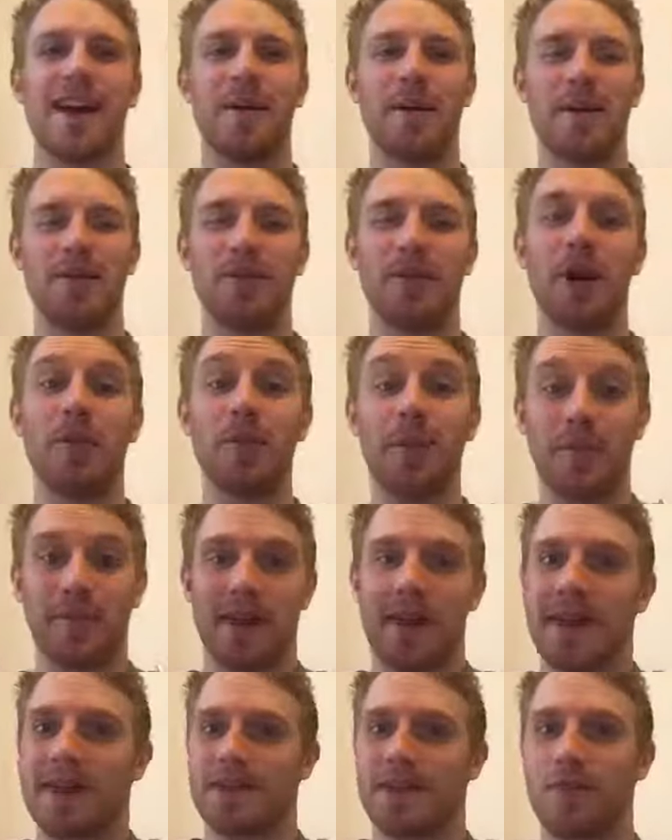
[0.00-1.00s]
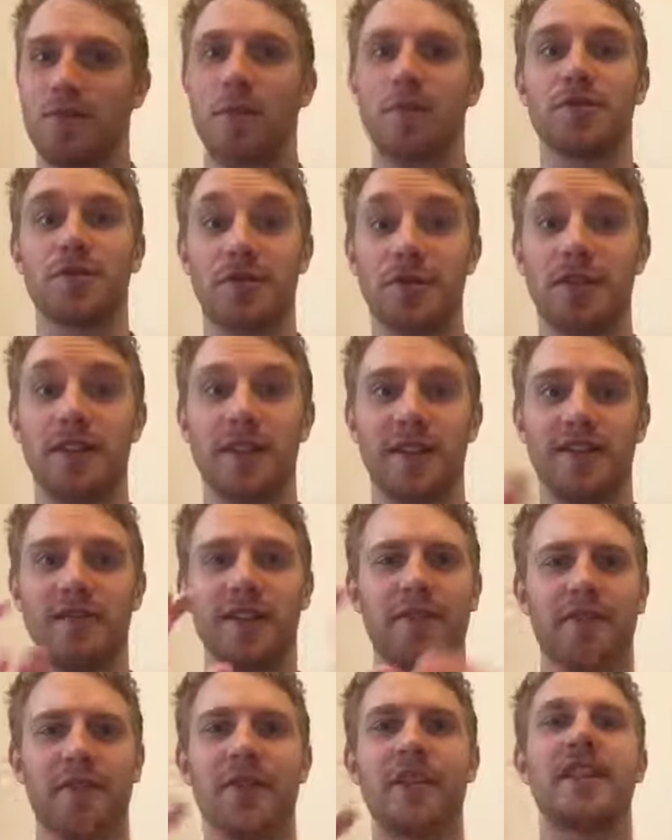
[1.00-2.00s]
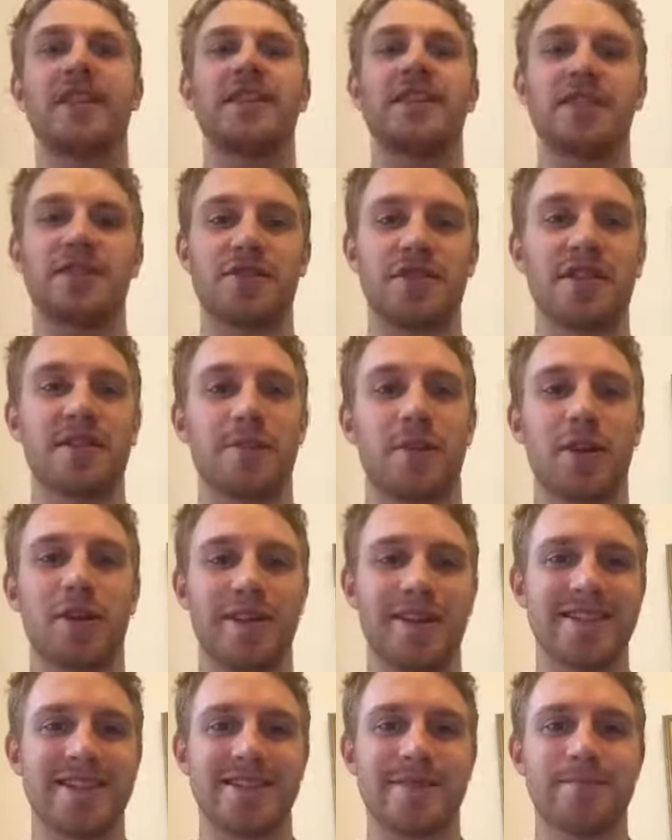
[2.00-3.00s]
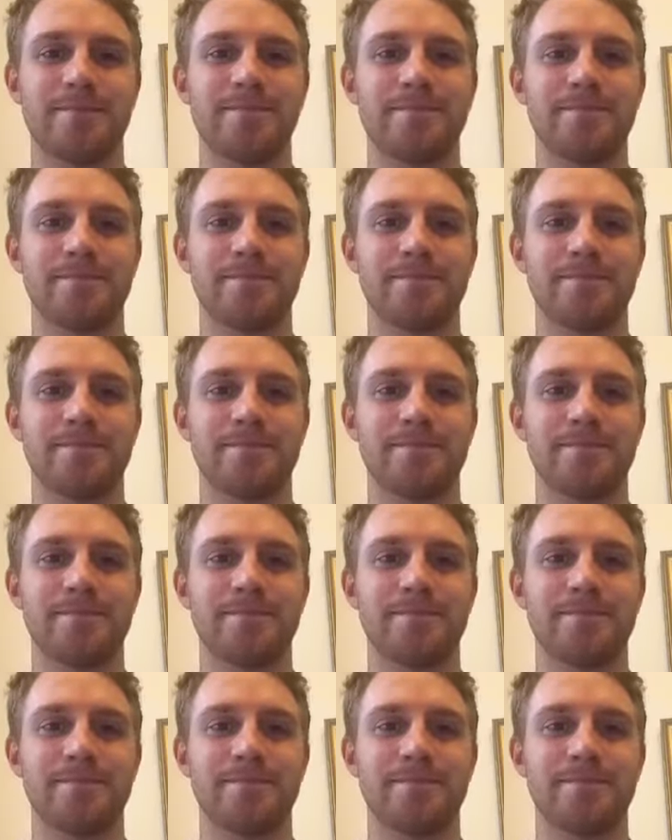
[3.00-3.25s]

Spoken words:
and would help them get into alternative different industries and markets.